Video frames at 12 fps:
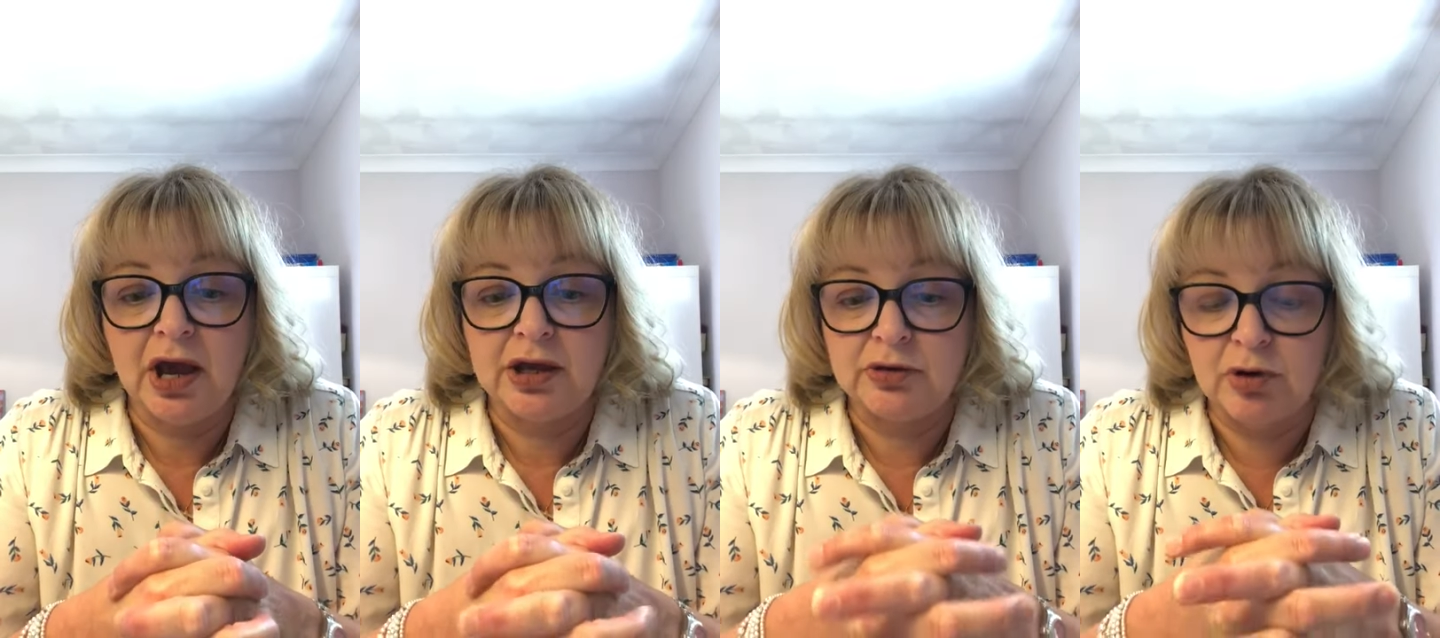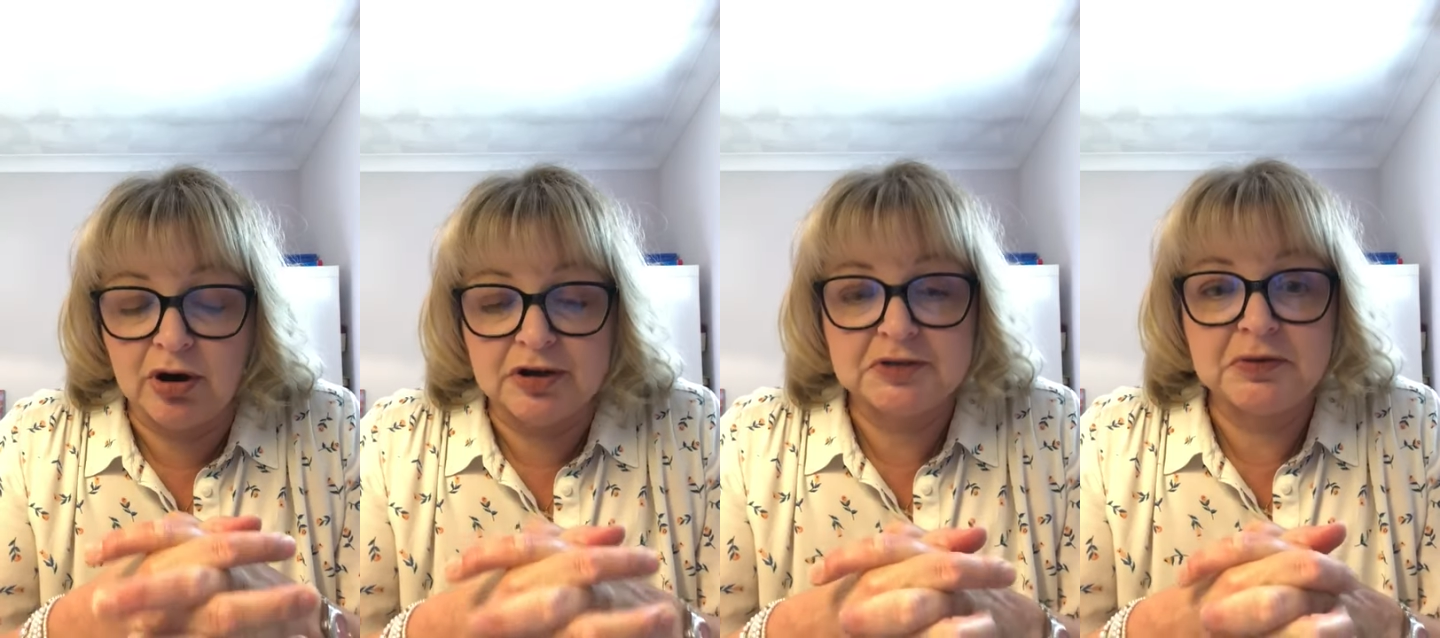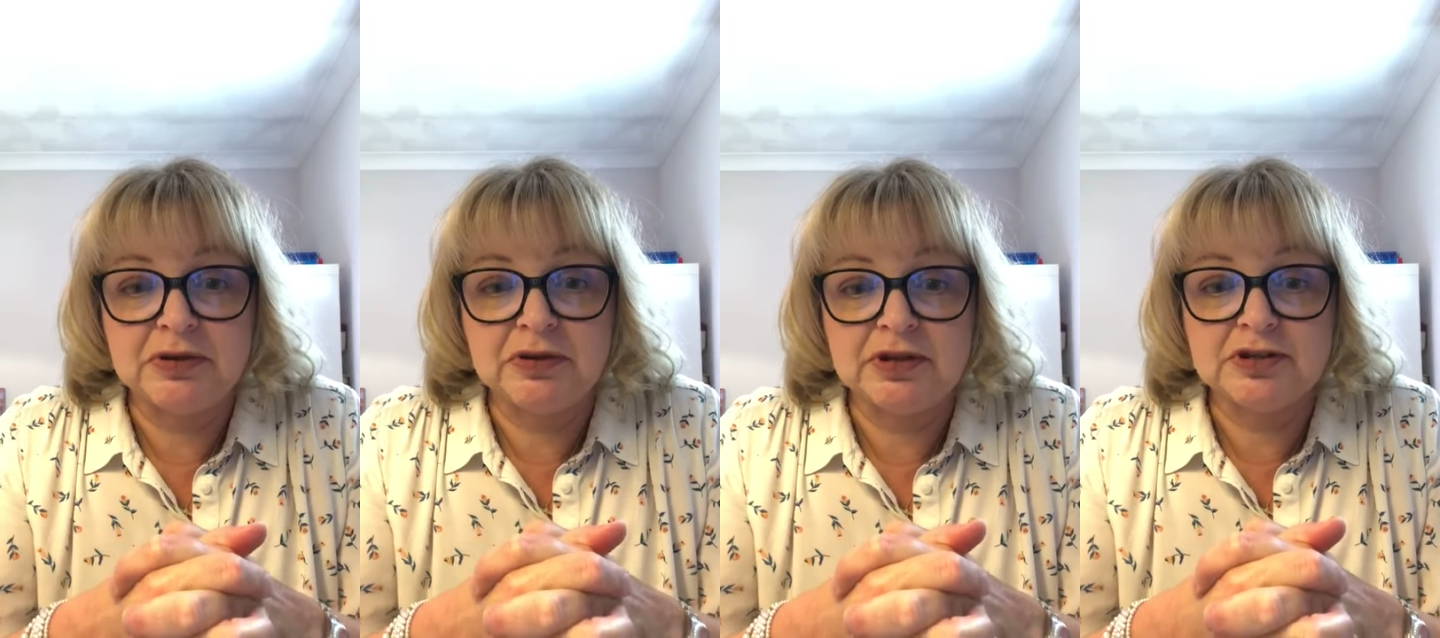you ask me
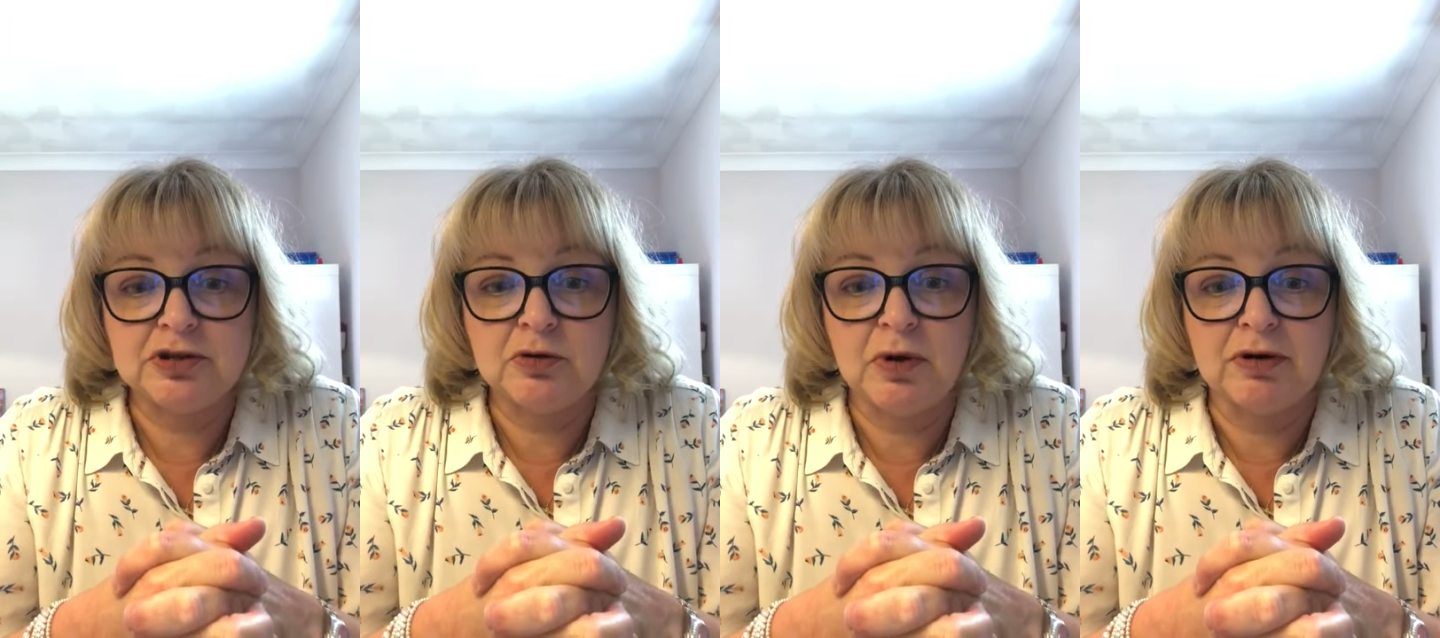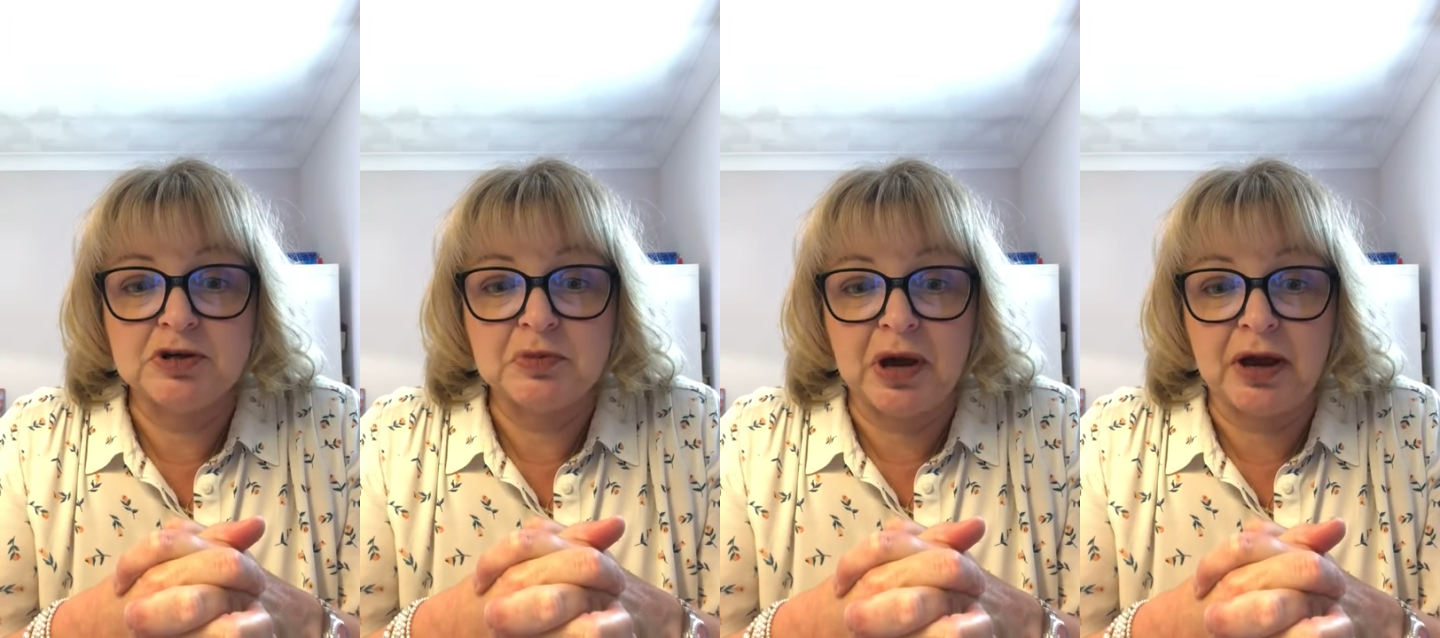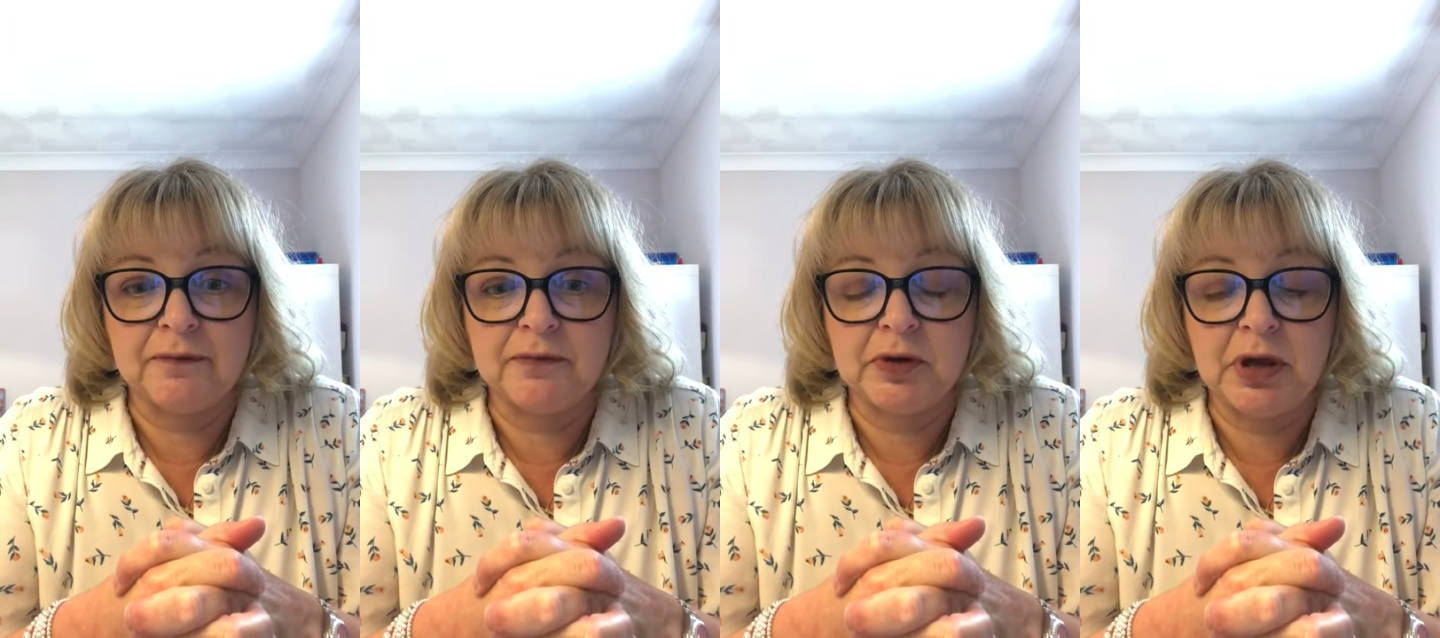the things that you're worried
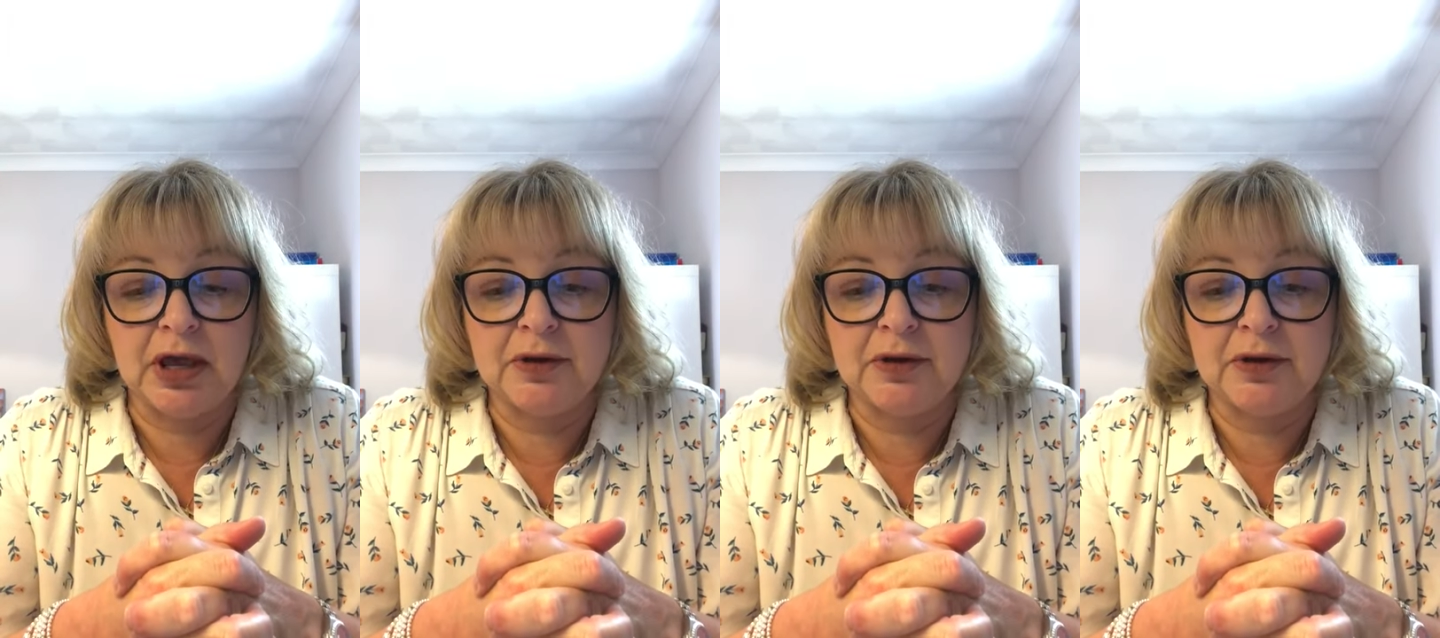about, okay?